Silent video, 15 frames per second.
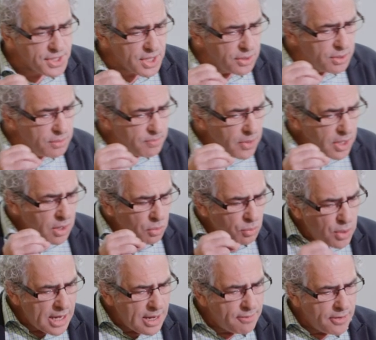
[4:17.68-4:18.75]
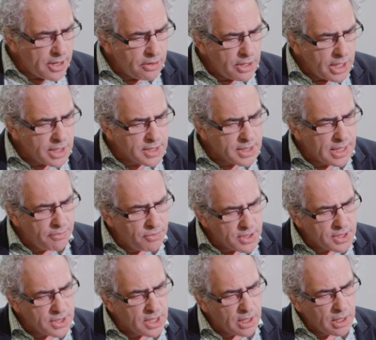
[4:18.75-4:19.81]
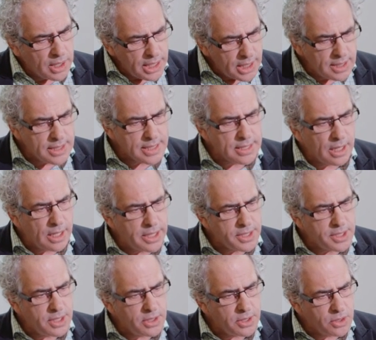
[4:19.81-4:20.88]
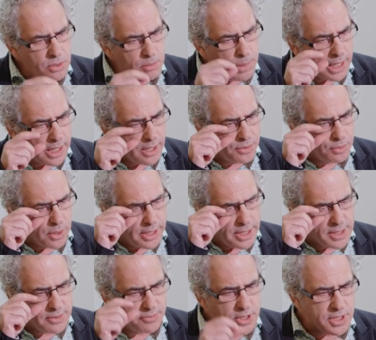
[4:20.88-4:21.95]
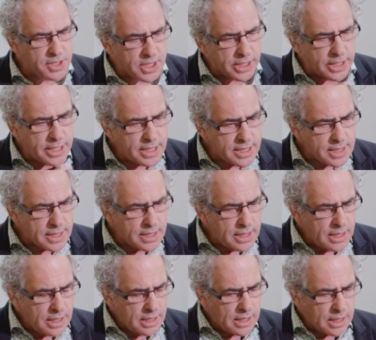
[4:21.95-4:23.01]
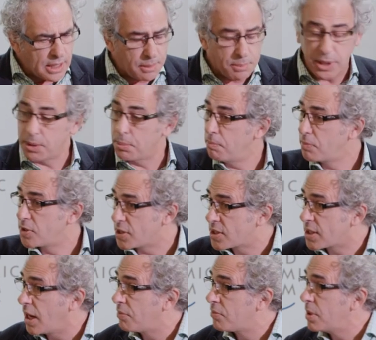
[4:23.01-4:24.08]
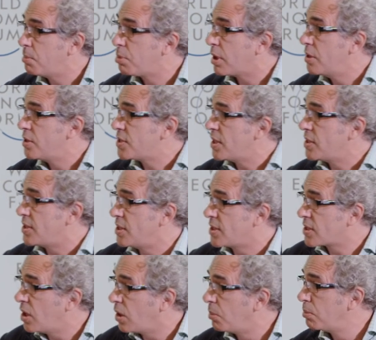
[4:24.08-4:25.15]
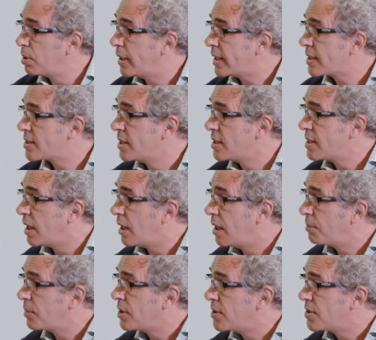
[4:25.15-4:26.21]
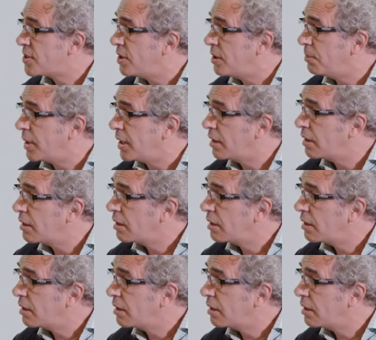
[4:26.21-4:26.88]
So, rare variants give us uh, insights into pathways of disease. Uh, but the discovery process is complex and time consuming.